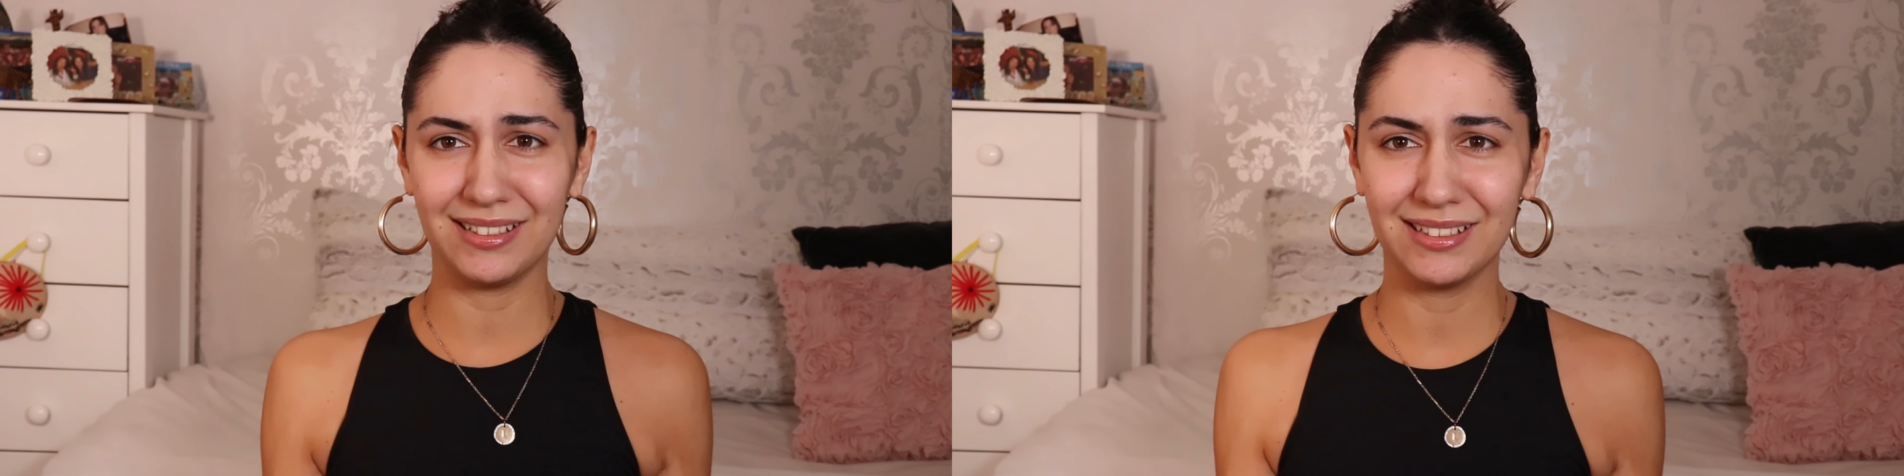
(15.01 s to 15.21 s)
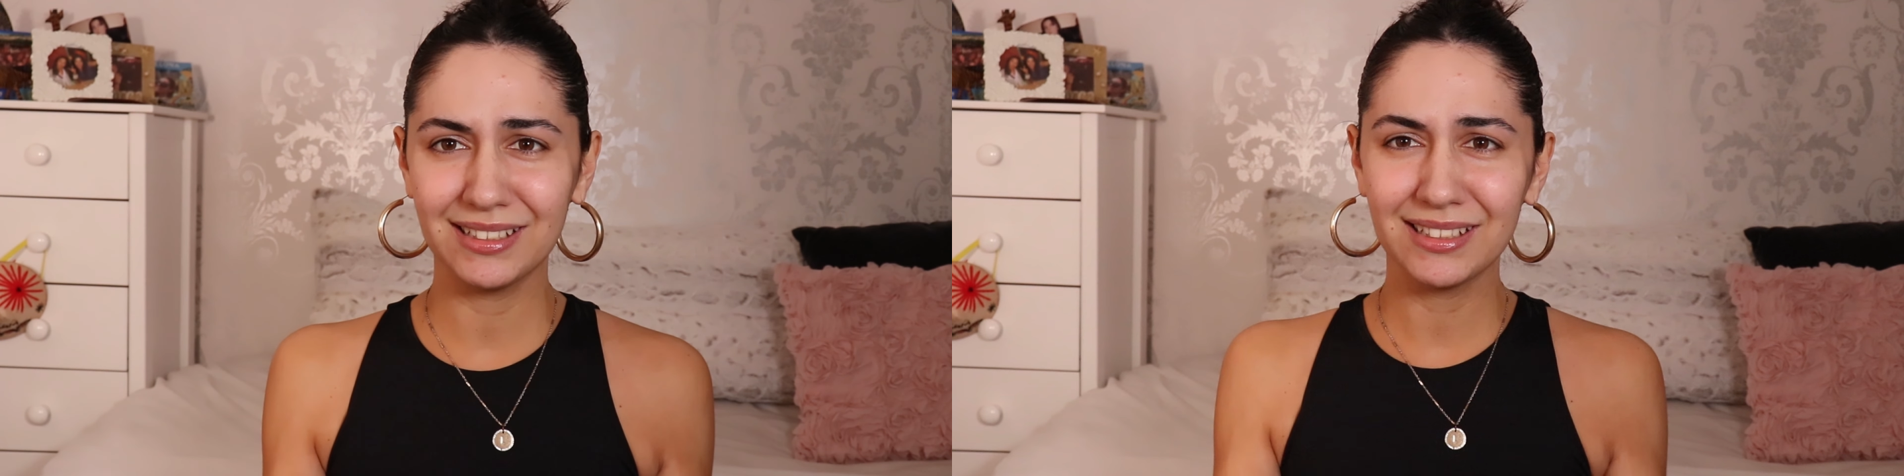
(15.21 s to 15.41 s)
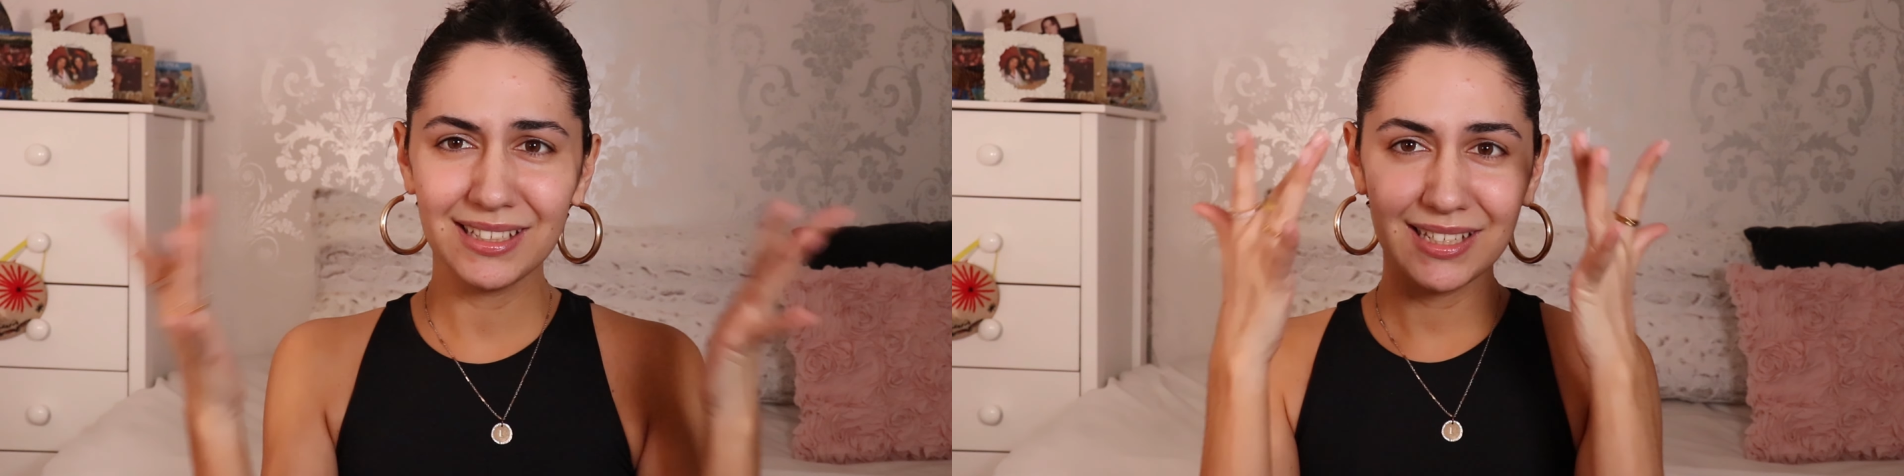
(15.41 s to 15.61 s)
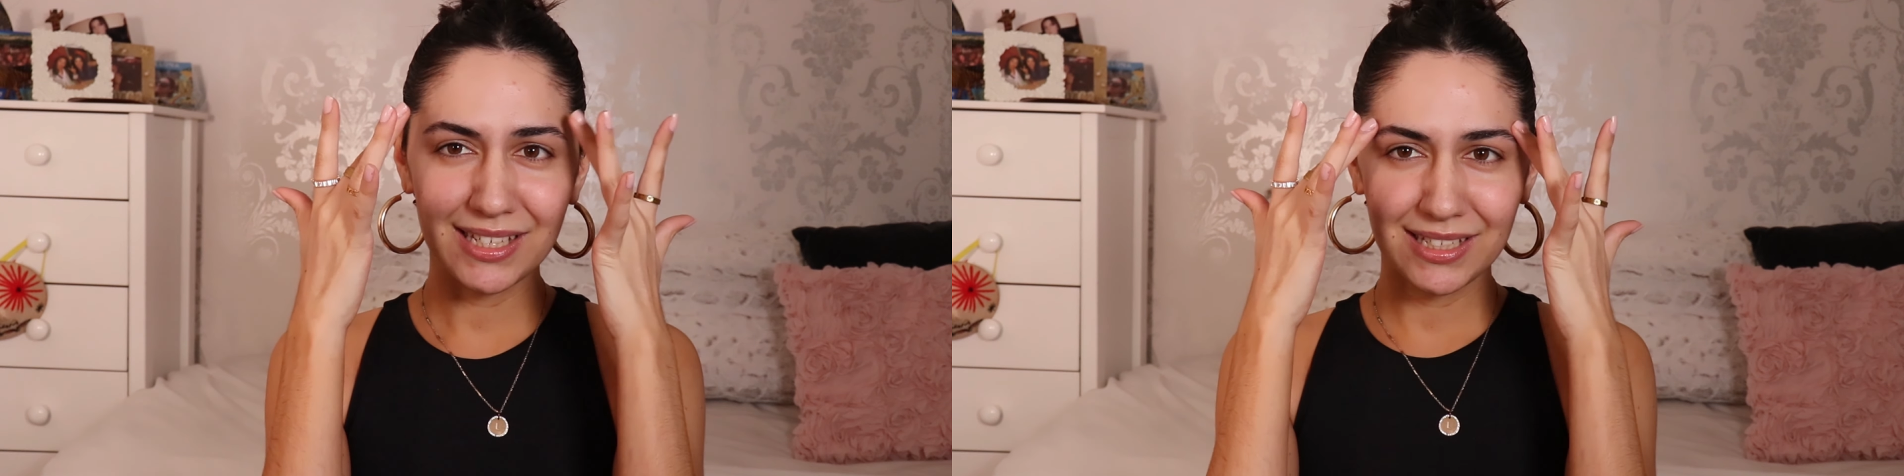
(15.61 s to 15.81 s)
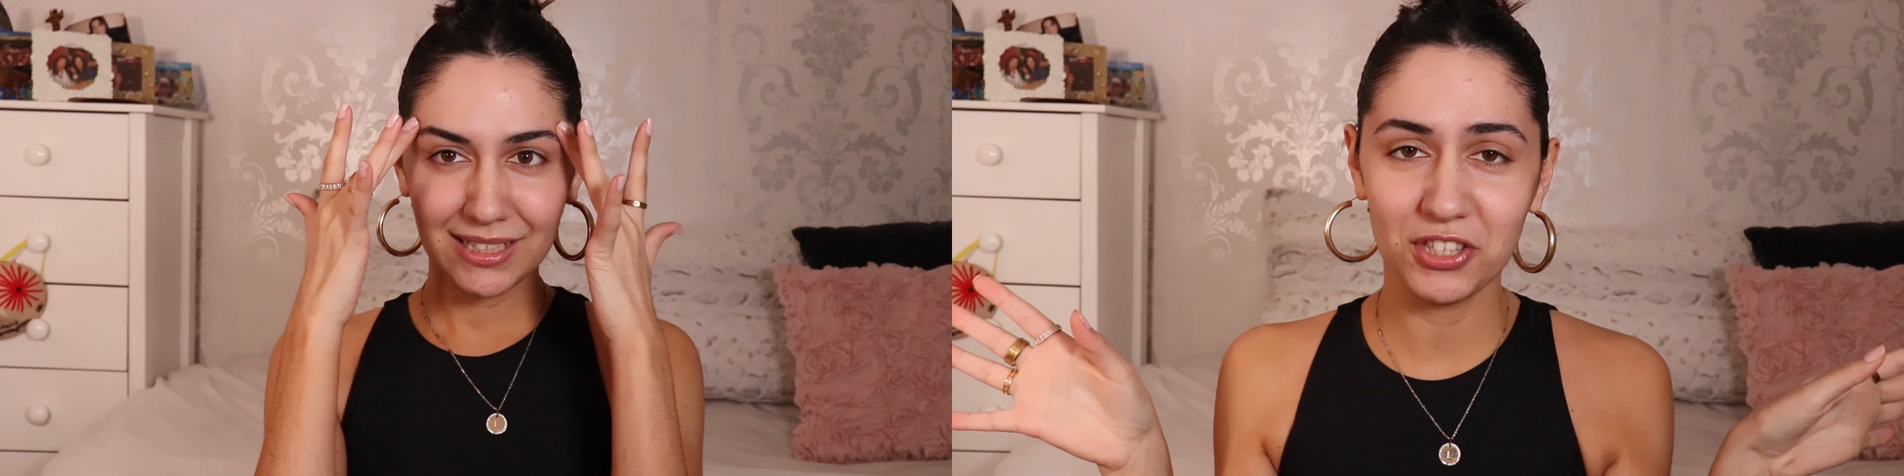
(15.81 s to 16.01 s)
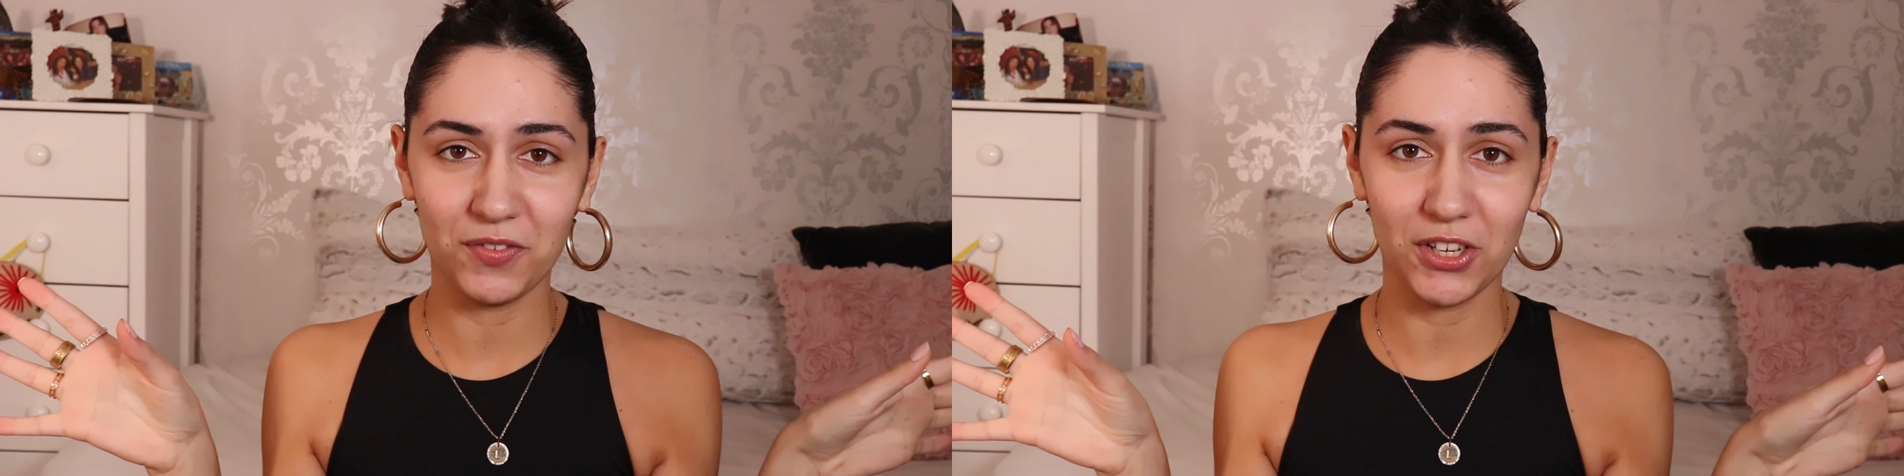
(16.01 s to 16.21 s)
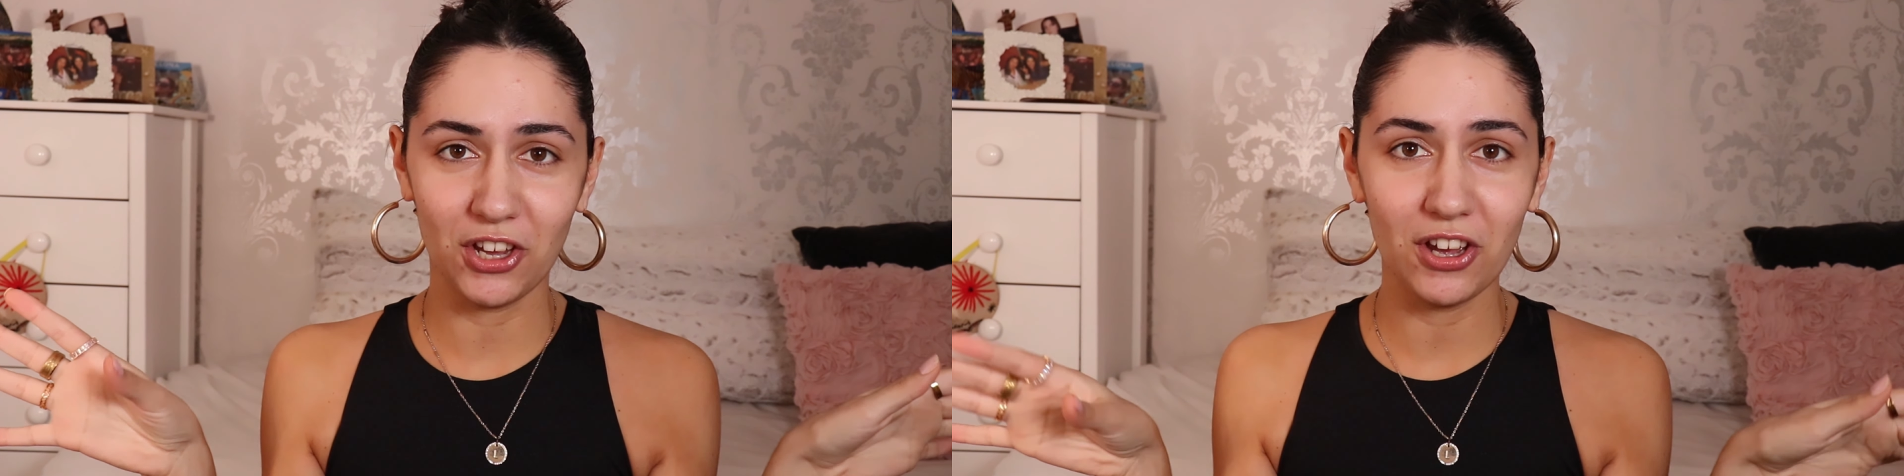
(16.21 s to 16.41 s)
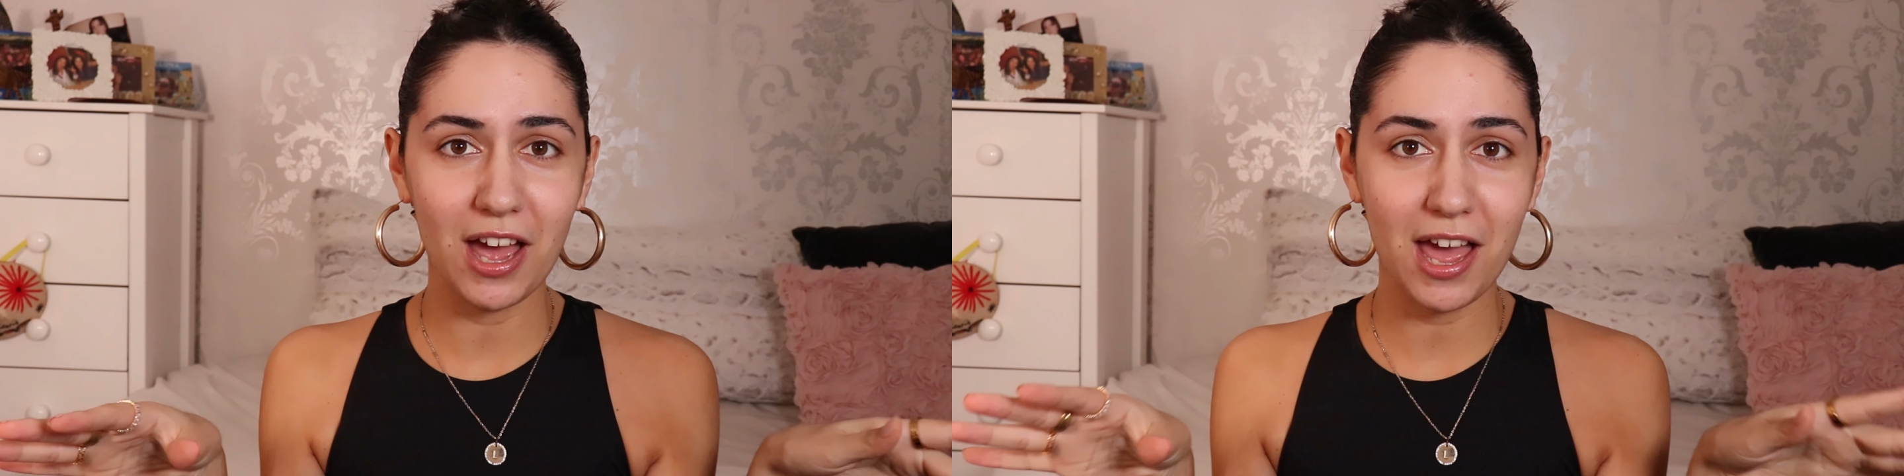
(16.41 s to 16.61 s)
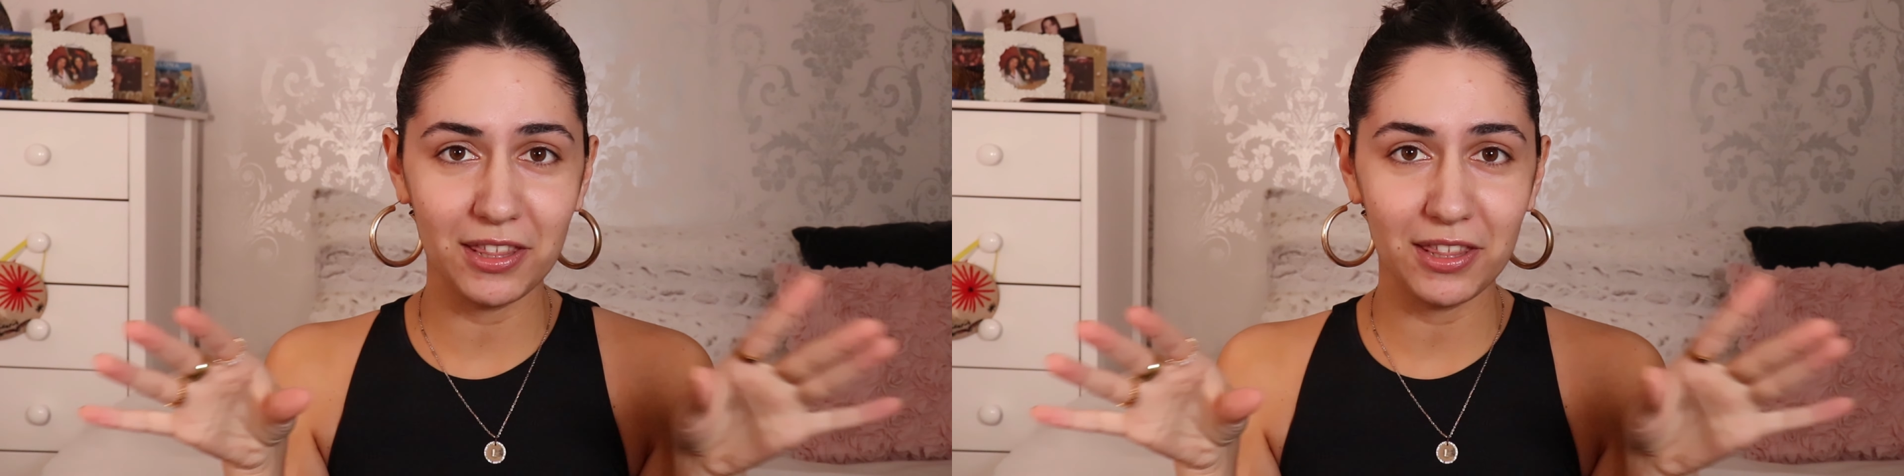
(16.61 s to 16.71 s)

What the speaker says: Actually, before I get into the video,